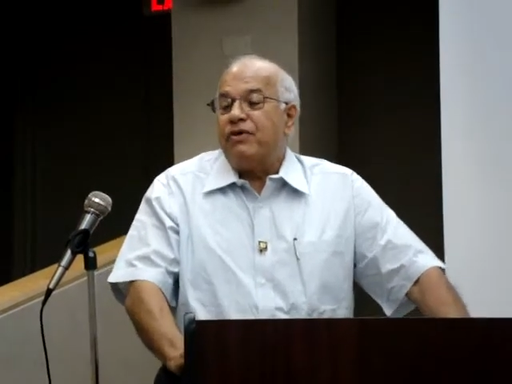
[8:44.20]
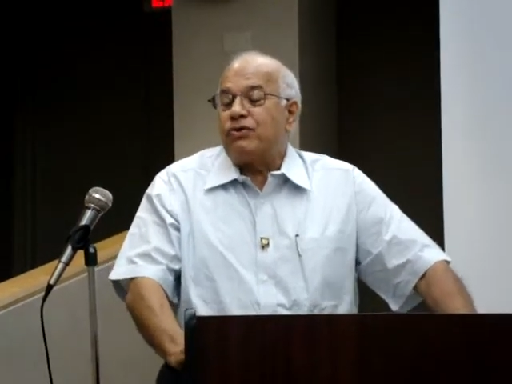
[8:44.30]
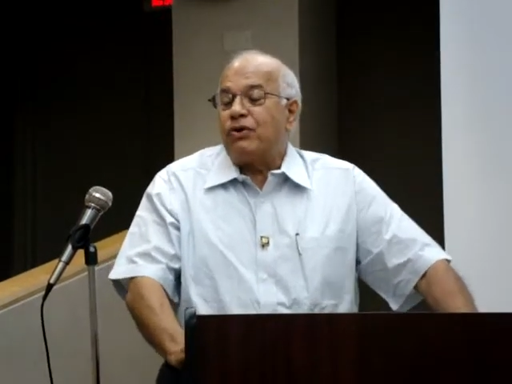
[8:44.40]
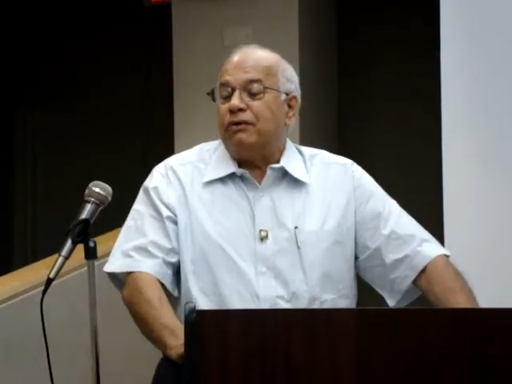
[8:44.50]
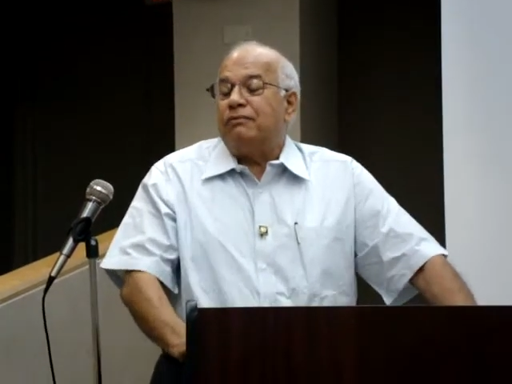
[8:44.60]

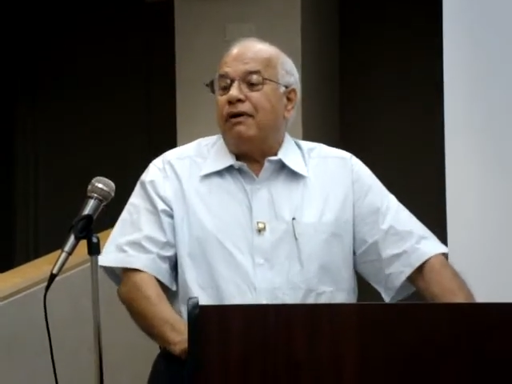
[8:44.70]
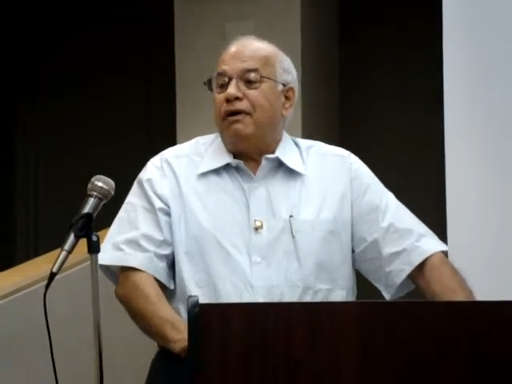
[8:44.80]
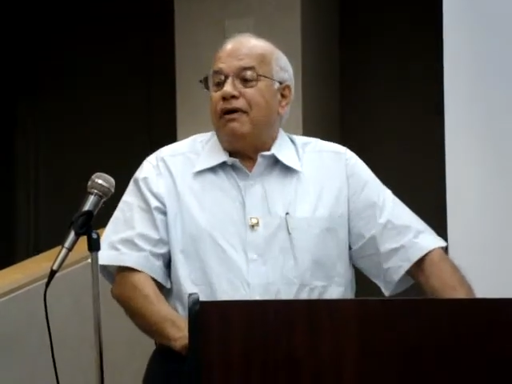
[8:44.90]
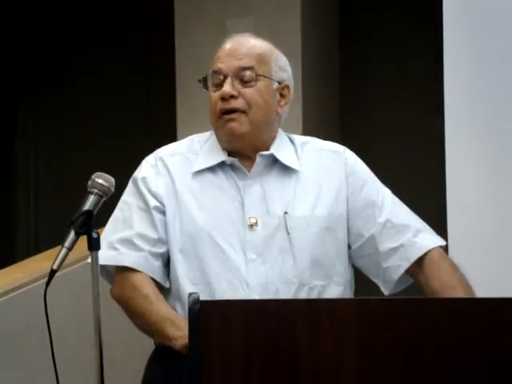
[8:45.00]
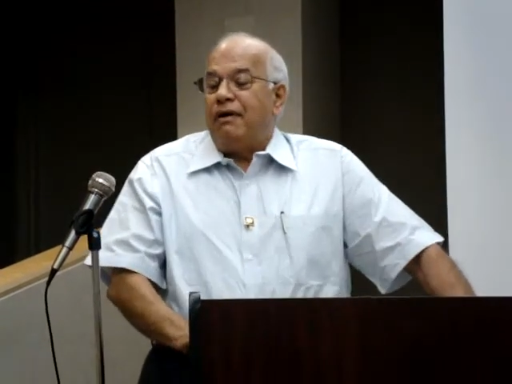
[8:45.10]
So
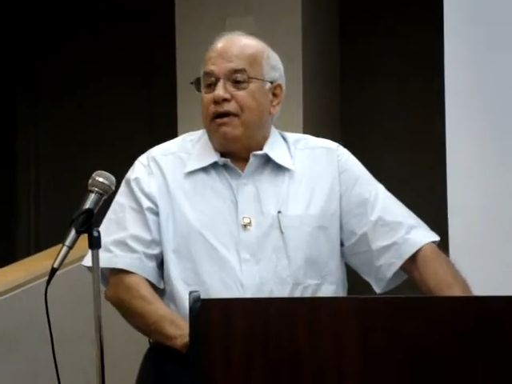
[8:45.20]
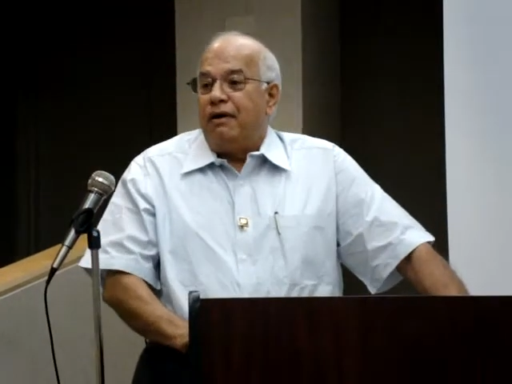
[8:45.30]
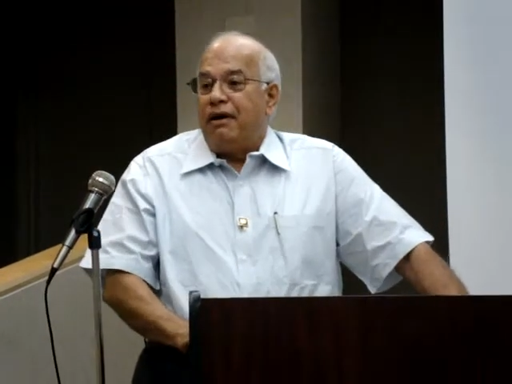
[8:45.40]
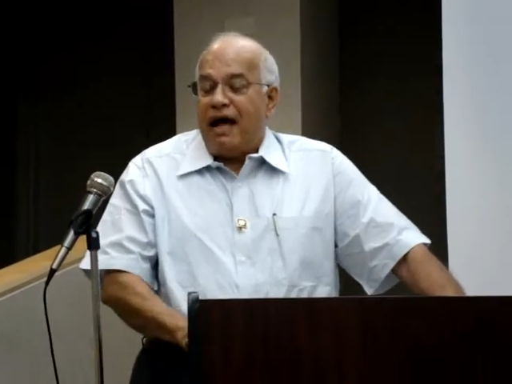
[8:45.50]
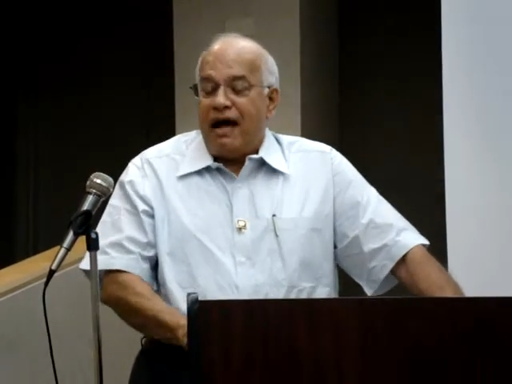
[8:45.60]

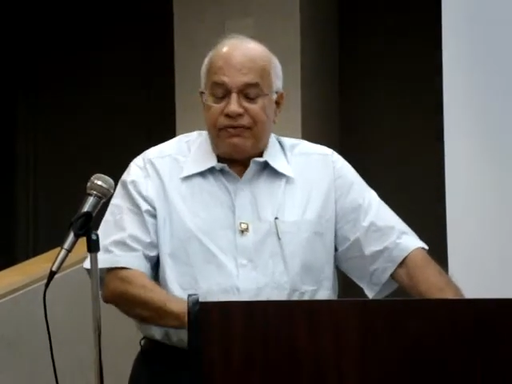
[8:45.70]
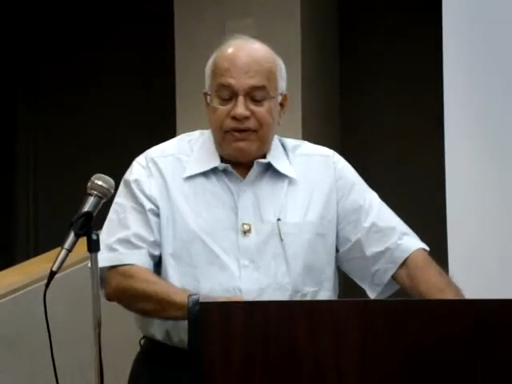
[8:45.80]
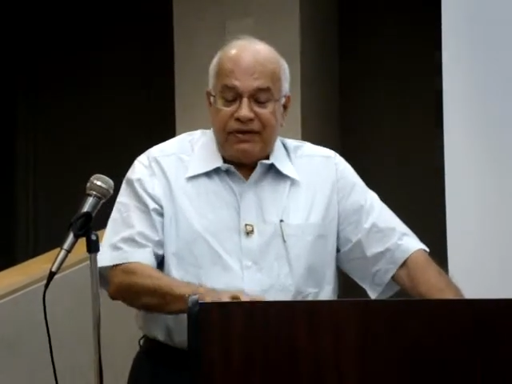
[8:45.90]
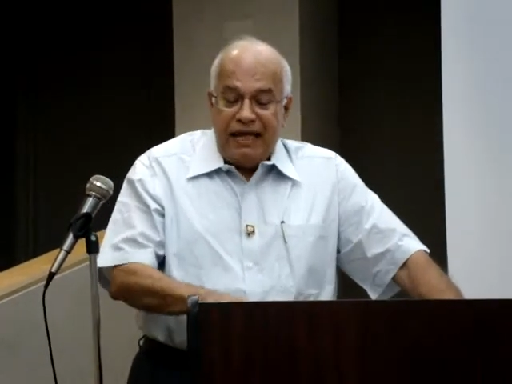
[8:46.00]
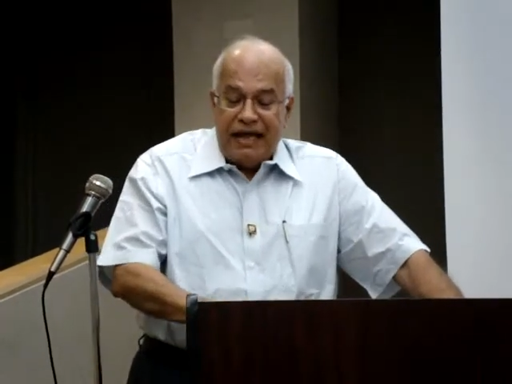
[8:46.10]

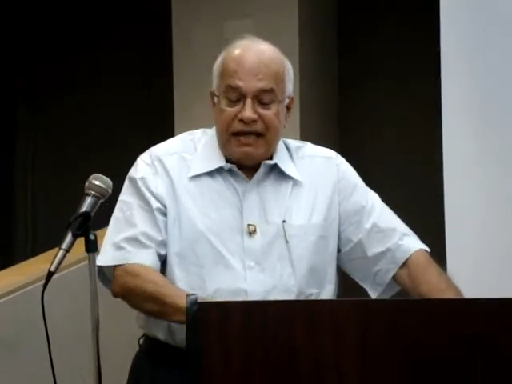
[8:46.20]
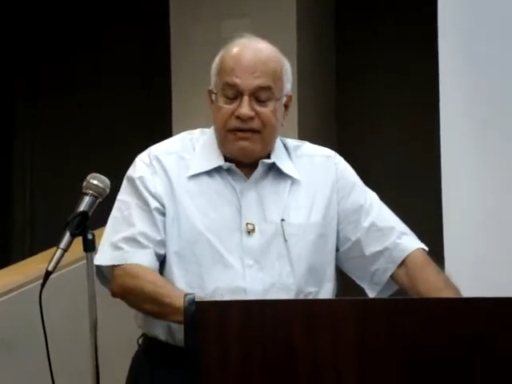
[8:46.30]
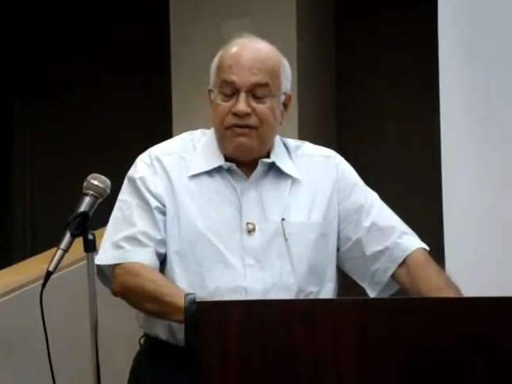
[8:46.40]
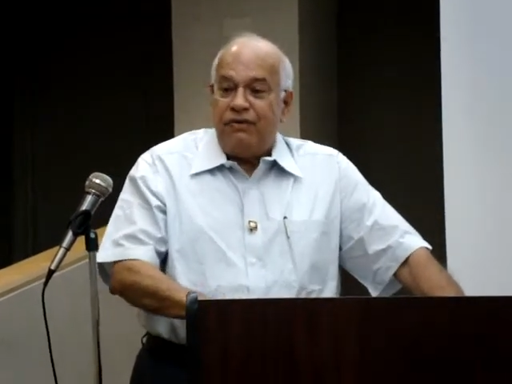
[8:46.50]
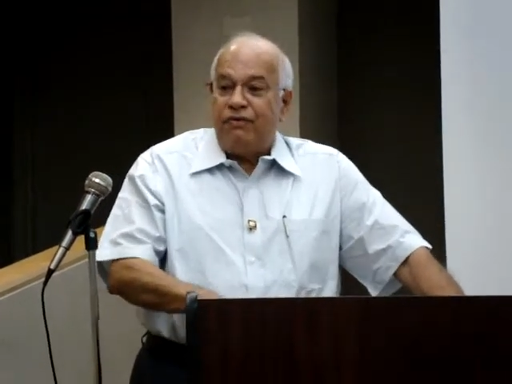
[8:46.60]
after that,